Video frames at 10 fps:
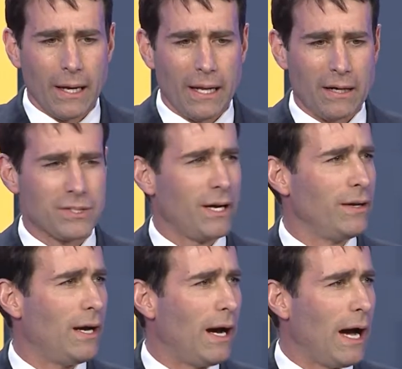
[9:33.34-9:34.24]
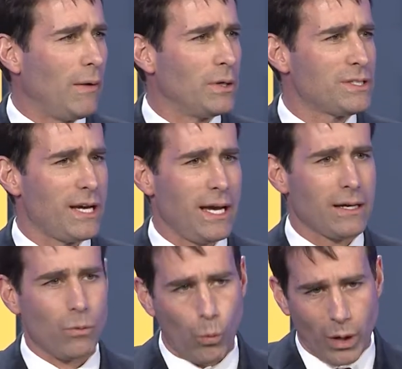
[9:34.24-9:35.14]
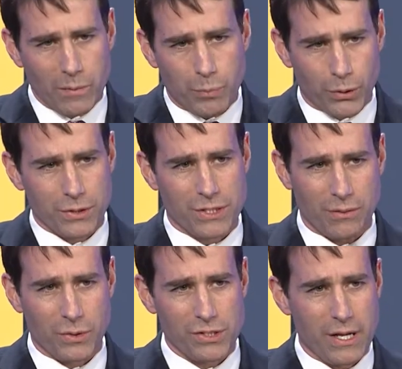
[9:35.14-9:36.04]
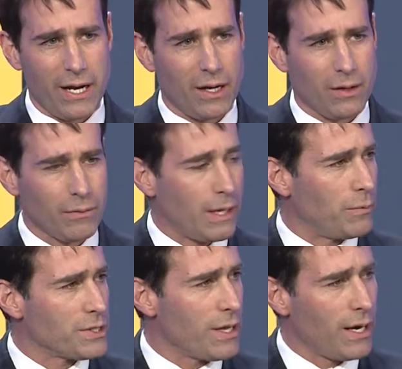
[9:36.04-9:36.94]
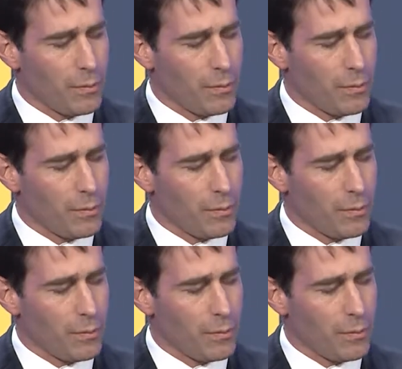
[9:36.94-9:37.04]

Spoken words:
I'll tell you, I would take one person was there because